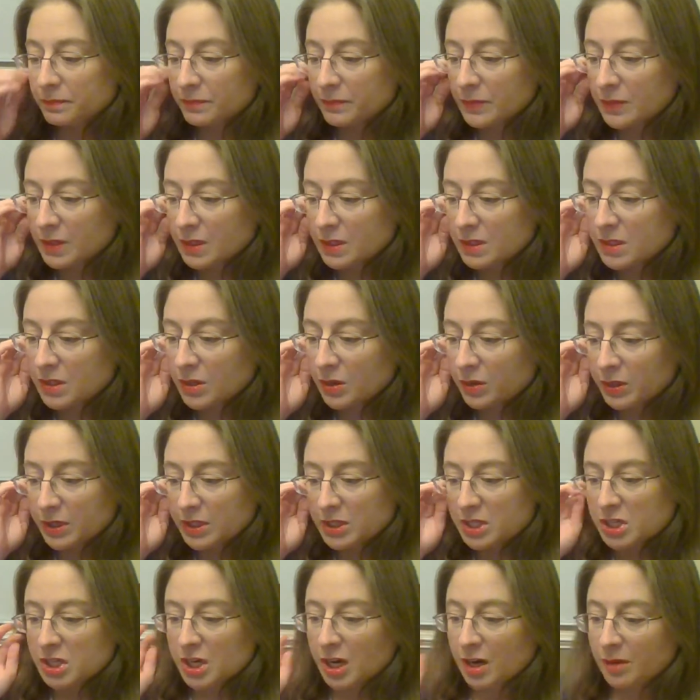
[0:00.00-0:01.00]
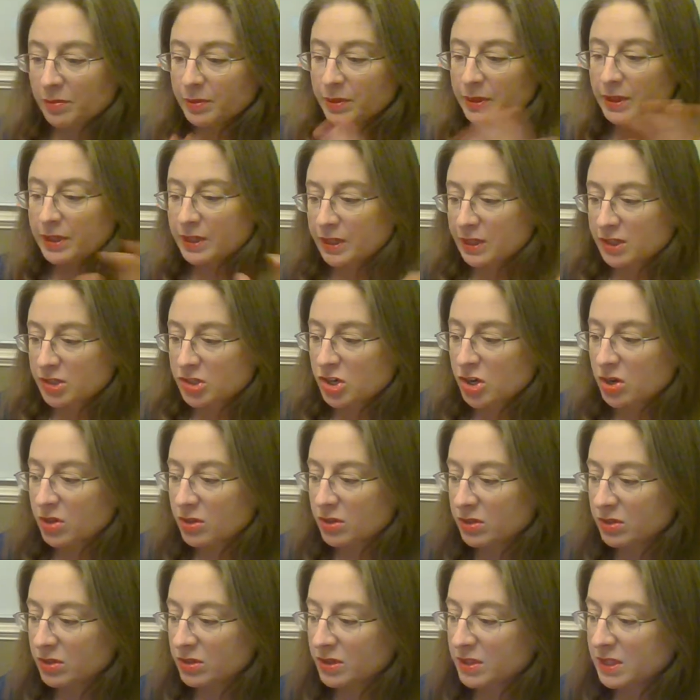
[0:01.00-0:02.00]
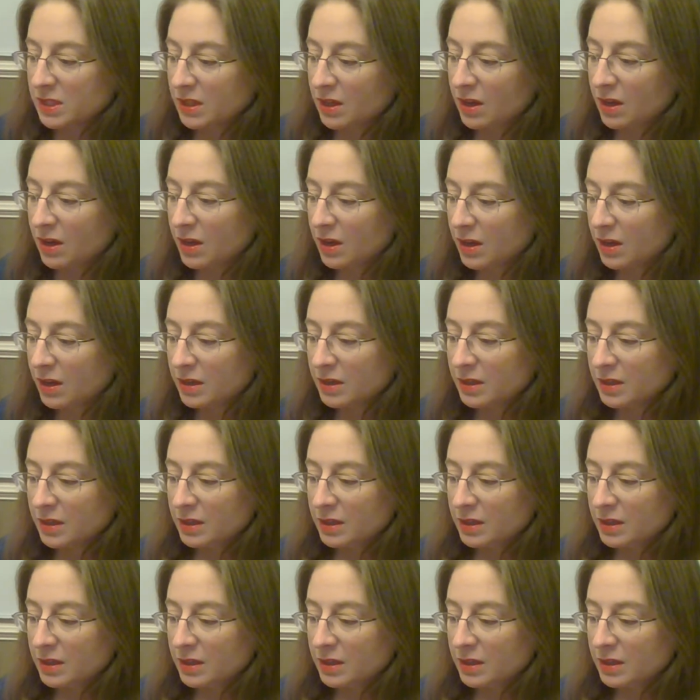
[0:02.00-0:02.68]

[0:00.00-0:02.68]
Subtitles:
So extrapolating Charles' law,